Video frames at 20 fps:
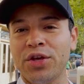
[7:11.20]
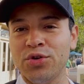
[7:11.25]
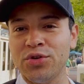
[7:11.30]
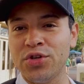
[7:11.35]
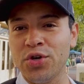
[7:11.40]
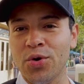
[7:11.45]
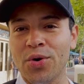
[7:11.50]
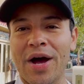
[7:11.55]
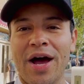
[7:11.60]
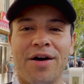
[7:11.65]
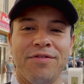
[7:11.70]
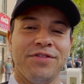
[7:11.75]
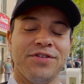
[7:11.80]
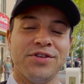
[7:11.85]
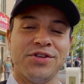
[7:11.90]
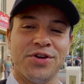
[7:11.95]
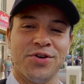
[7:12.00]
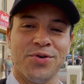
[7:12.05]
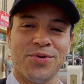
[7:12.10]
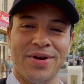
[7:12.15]
you do have to
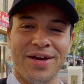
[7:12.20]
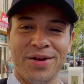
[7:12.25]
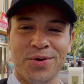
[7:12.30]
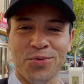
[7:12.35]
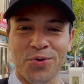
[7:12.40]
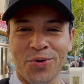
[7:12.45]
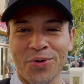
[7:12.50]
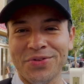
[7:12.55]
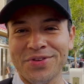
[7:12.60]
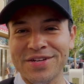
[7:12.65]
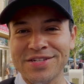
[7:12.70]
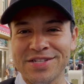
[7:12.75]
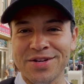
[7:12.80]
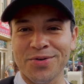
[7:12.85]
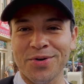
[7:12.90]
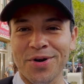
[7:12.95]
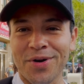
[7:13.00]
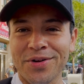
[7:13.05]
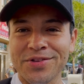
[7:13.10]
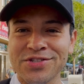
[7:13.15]
do in Walt Disney
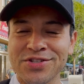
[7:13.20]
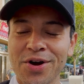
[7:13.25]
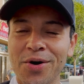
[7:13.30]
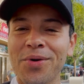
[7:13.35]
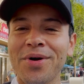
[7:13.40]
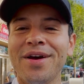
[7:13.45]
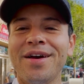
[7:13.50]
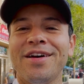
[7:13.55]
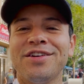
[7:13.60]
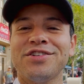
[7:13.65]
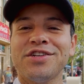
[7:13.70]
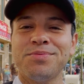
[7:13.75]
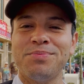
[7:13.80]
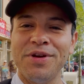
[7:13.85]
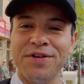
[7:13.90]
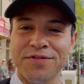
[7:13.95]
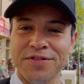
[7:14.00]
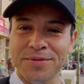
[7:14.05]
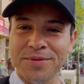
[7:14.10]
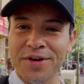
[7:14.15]
World. So just
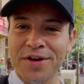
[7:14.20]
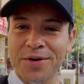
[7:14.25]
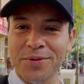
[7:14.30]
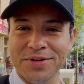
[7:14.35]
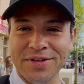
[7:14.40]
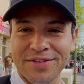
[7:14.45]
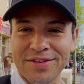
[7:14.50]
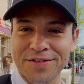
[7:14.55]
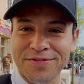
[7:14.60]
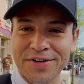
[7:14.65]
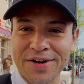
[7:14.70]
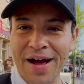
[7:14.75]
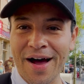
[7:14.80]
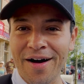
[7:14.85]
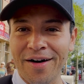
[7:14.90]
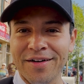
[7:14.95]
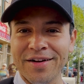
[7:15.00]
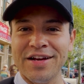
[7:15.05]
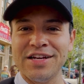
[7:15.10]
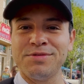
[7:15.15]
be familiar with the different
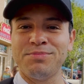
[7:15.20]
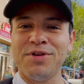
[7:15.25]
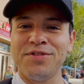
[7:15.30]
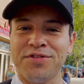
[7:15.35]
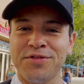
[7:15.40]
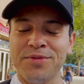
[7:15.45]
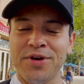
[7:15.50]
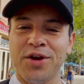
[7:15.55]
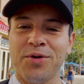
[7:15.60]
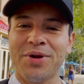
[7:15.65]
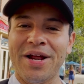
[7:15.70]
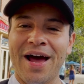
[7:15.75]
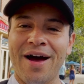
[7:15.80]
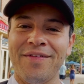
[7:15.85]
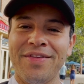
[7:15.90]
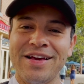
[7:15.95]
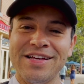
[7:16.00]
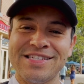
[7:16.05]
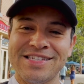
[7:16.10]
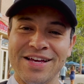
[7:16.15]
holidays, be familiar with how
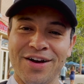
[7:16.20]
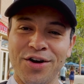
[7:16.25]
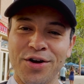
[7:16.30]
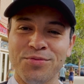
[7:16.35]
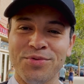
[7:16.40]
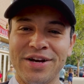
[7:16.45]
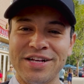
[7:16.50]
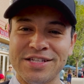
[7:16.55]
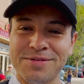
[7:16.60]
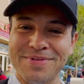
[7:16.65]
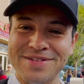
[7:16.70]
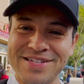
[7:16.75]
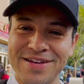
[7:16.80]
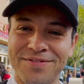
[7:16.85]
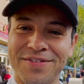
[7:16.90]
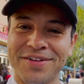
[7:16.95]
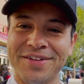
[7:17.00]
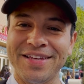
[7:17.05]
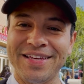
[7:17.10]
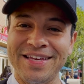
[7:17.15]
they celebrate
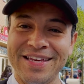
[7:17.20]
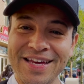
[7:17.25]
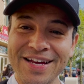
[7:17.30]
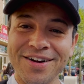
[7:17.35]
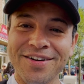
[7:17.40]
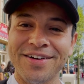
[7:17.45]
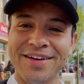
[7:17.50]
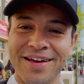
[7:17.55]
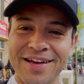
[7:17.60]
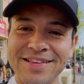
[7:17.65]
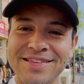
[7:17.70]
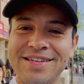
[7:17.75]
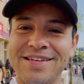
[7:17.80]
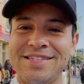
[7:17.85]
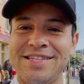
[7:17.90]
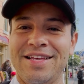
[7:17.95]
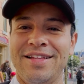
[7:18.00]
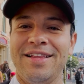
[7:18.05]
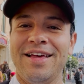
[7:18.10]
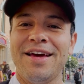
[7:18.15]
specifically here in
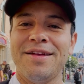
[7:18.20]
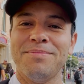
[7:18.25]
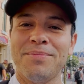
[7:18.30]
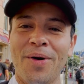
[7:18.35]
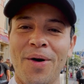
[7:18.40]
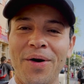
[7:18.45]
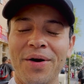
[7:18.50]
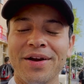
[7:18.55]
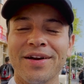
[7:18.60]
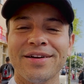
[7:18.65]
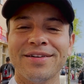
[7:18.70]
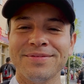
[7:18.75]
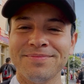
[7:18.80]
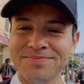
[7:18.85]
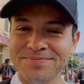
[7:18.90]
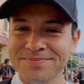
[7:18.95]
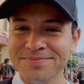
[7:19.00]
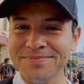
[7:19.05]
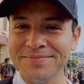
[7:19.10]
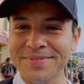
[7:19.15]
Disneyland Park,
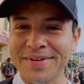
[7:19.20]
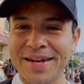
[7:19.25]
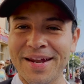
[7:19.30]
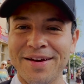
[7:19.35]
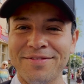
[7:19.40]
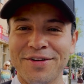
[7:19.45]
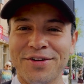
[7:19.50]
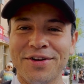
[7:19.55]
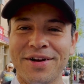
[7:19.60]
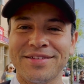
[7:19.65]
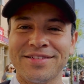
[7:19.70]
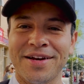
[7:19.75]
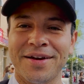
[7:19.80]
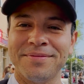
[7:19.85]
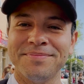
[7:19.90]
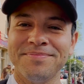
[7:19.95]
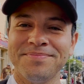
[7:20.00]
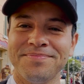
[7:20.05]
and have a great time.